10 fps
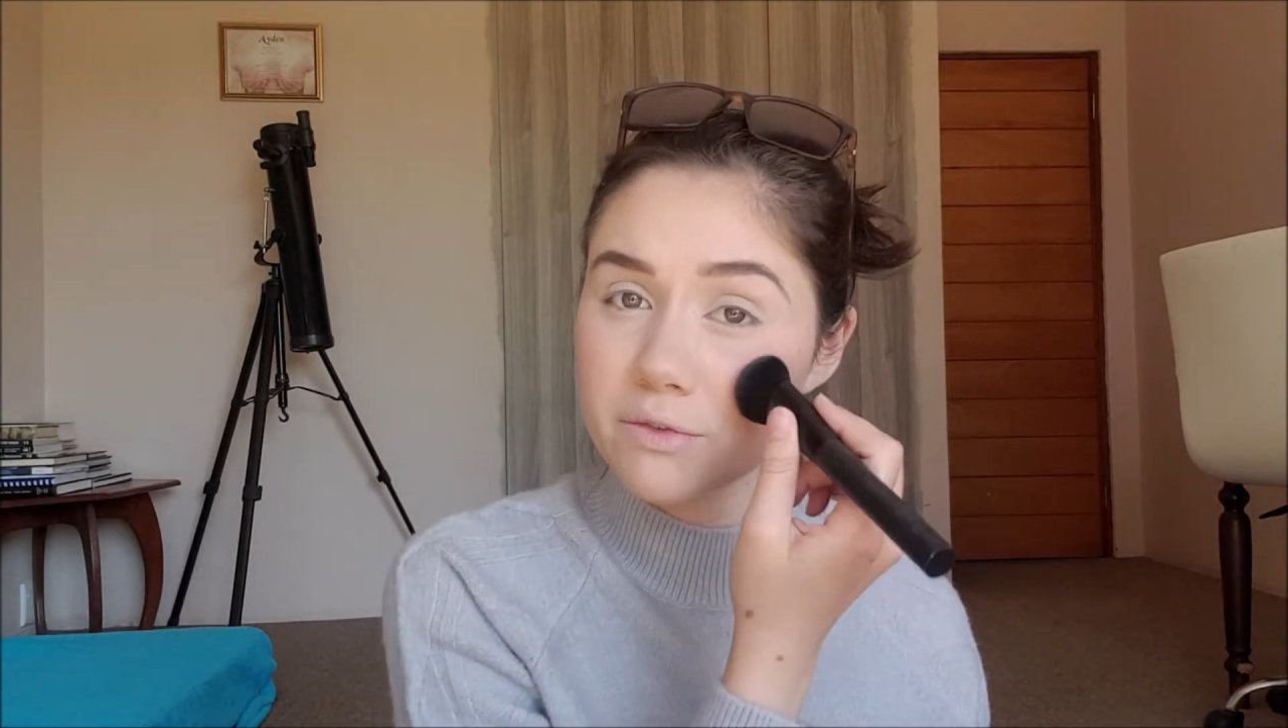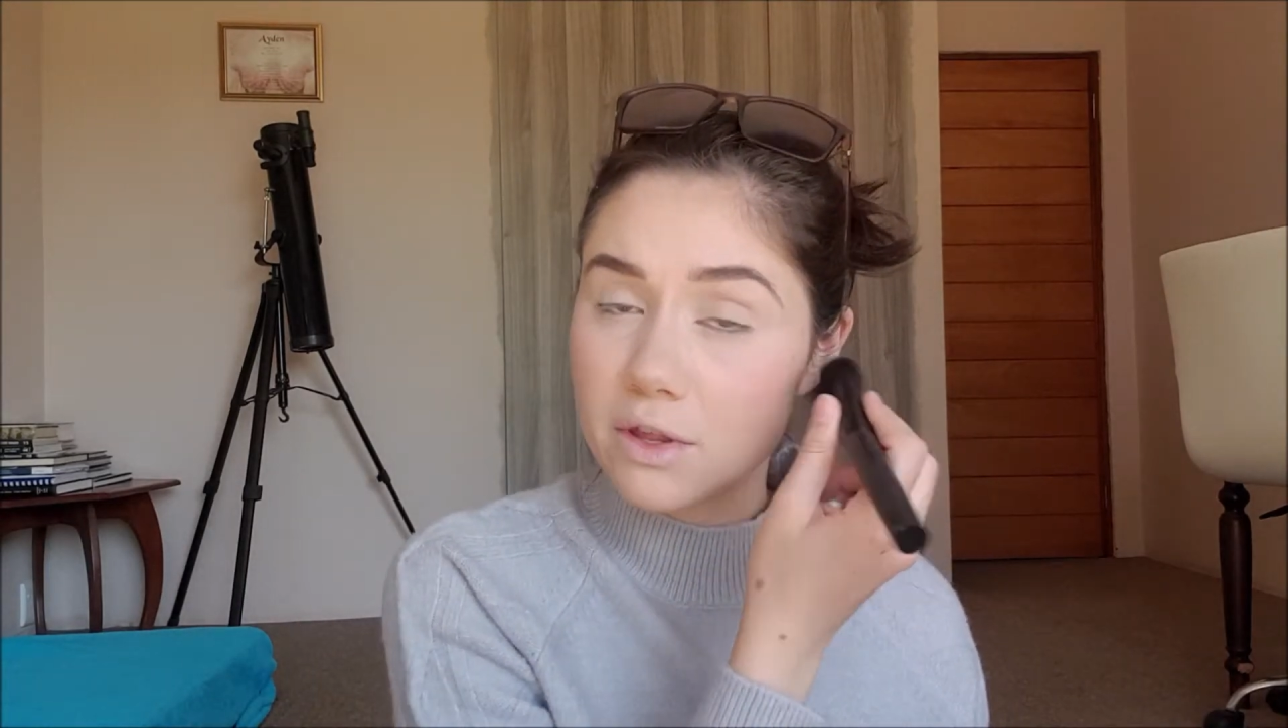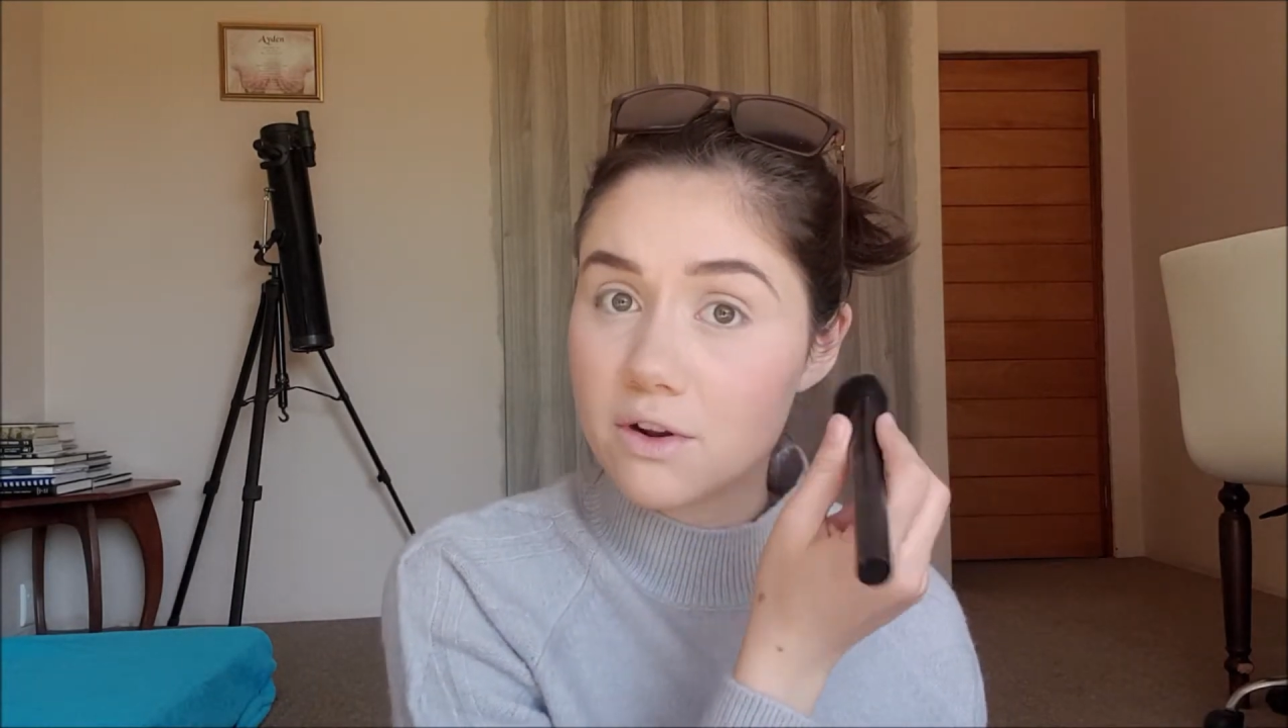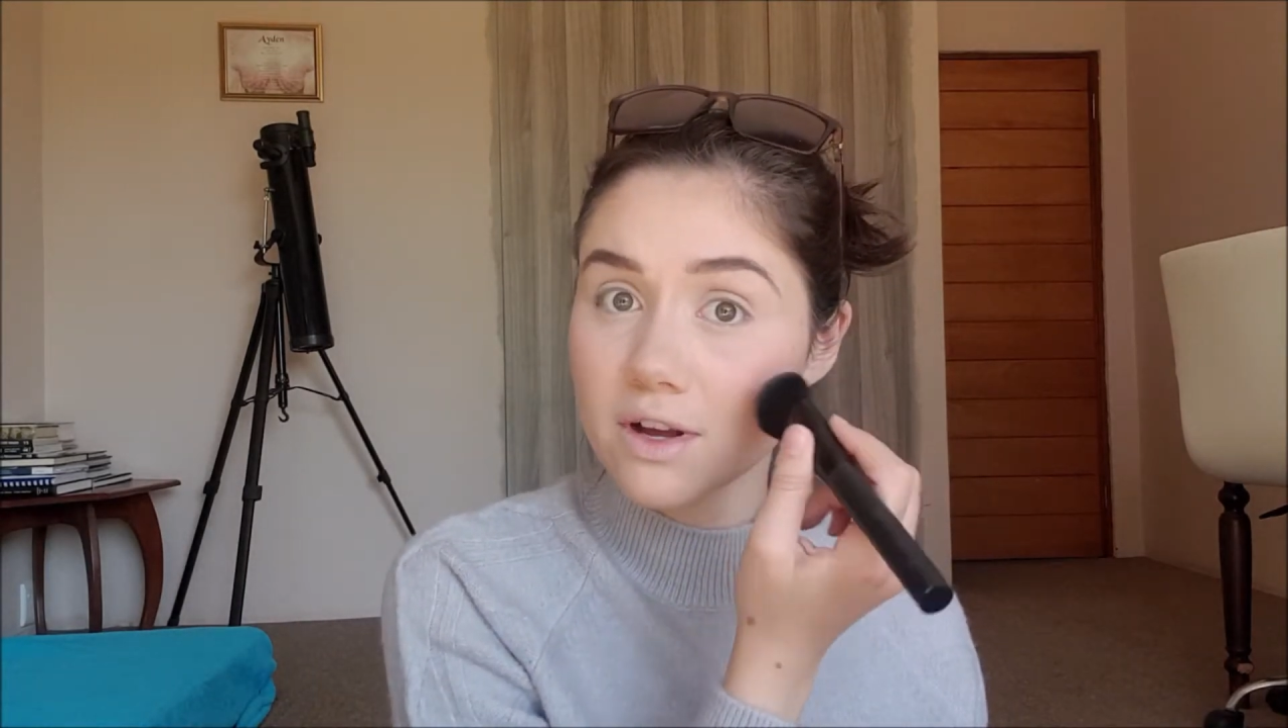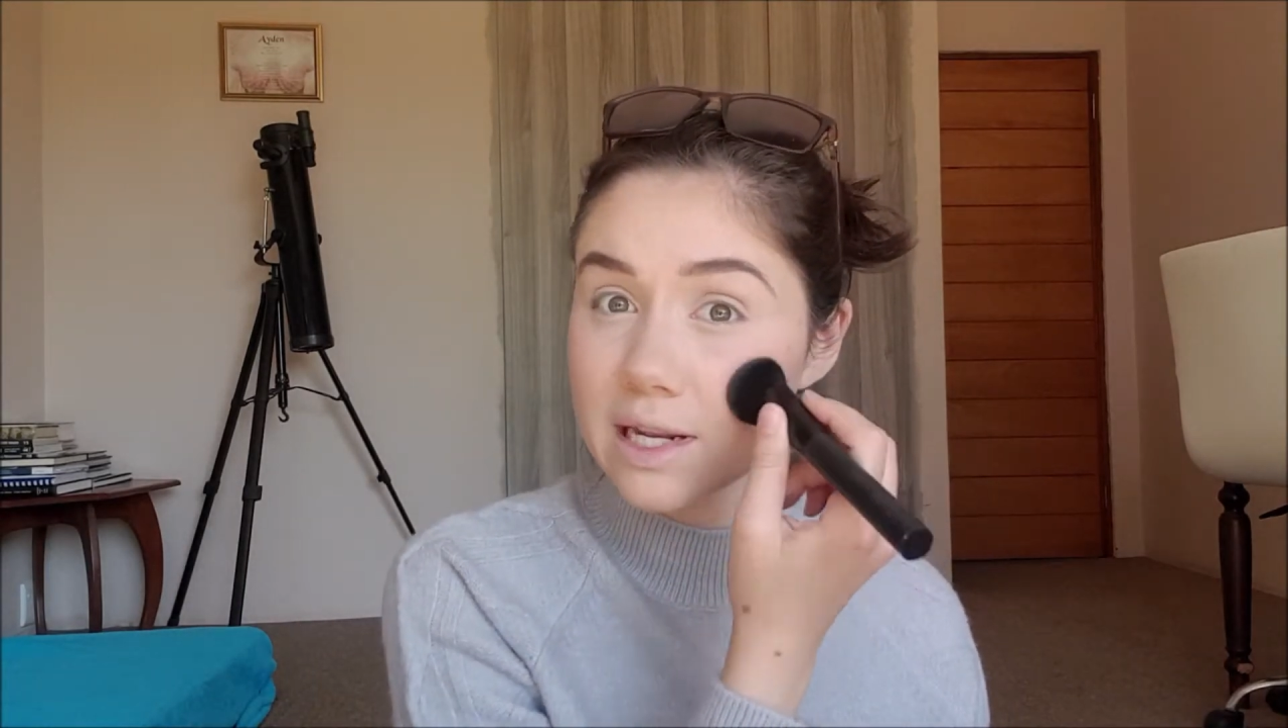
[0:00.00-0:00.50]
they're
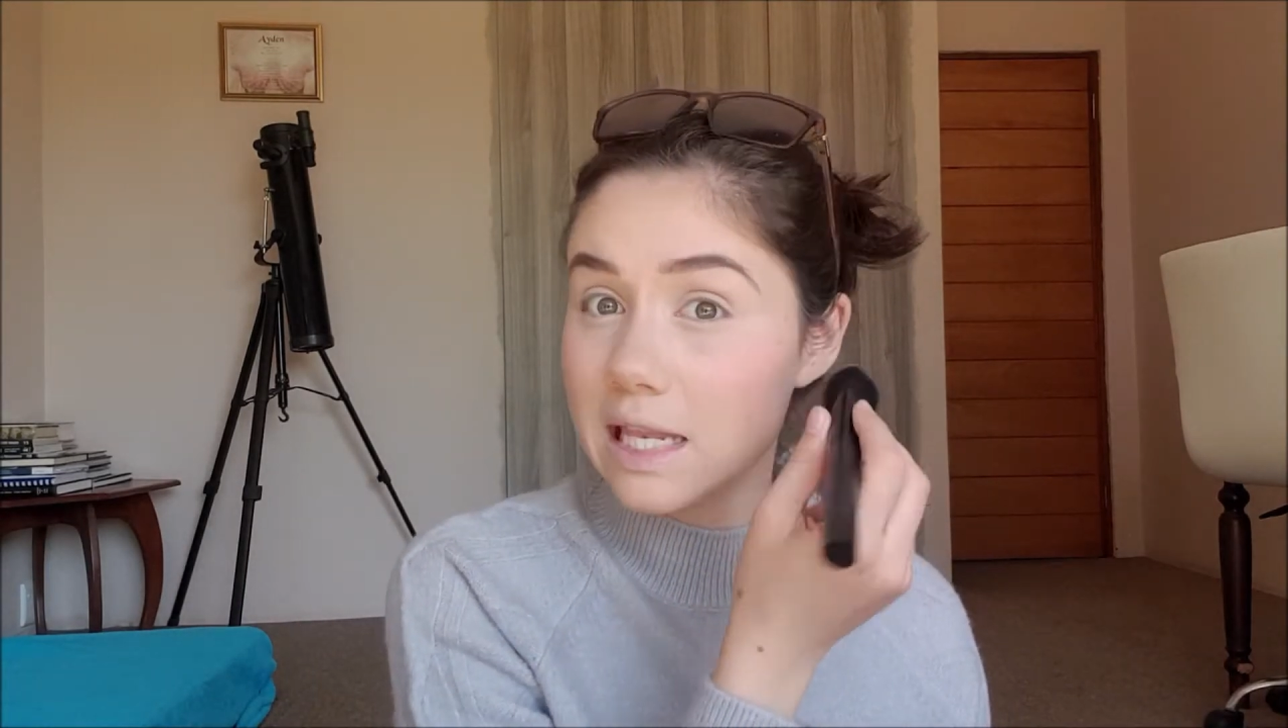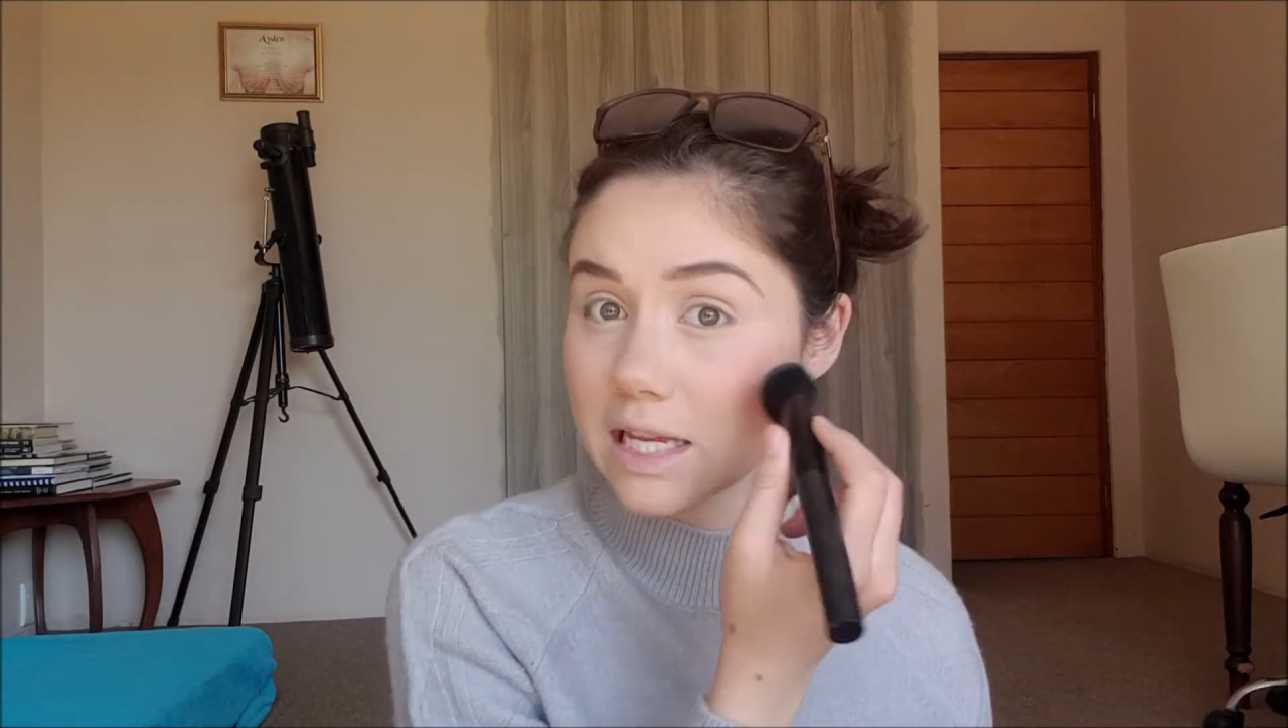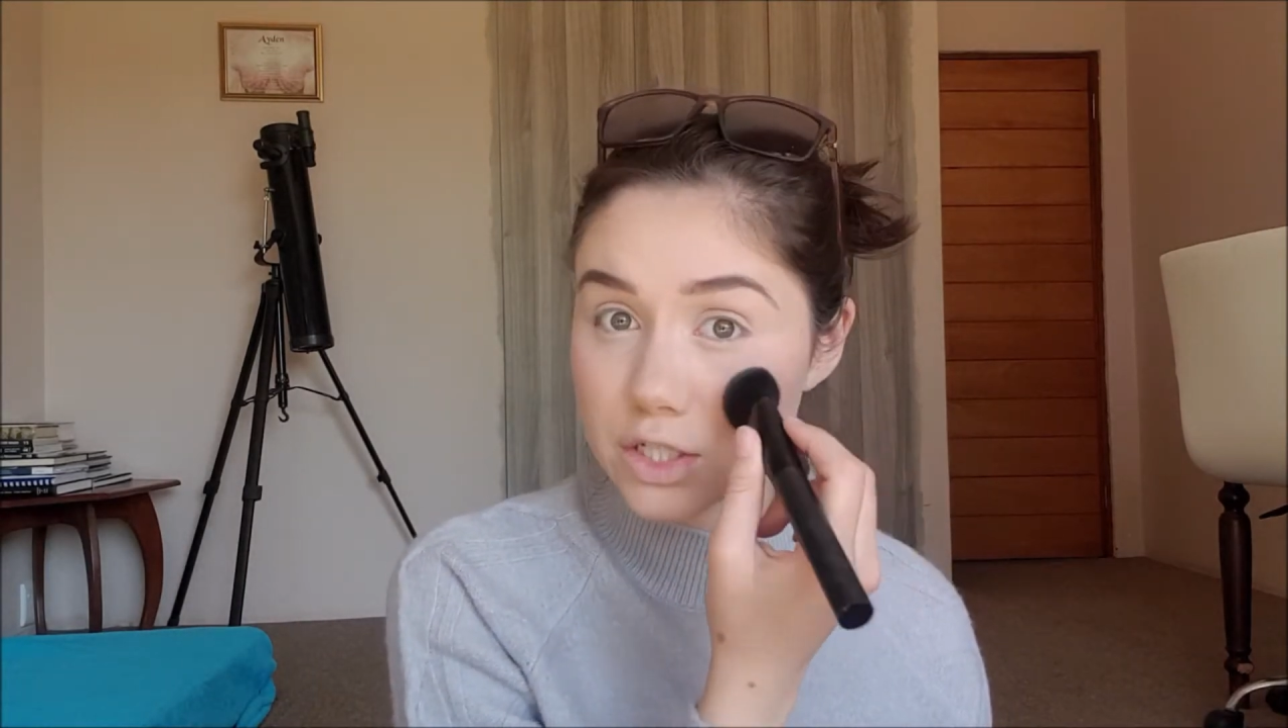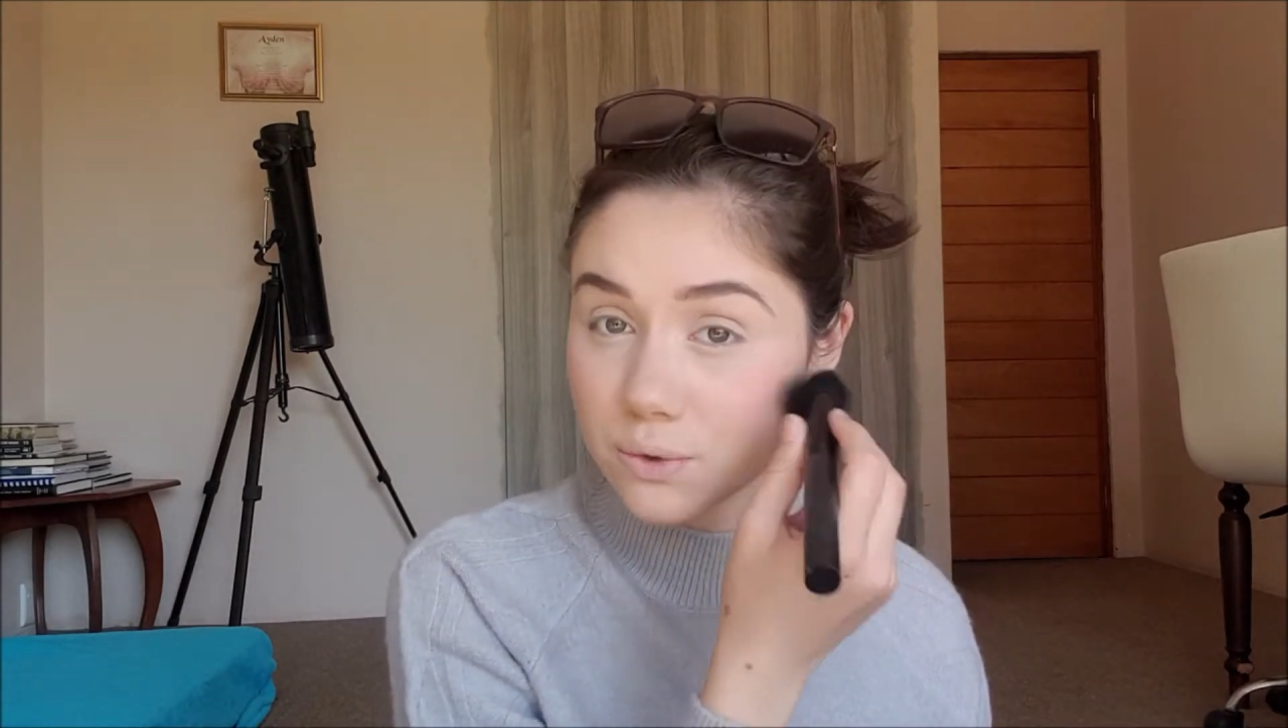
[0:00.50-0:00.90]
not going to let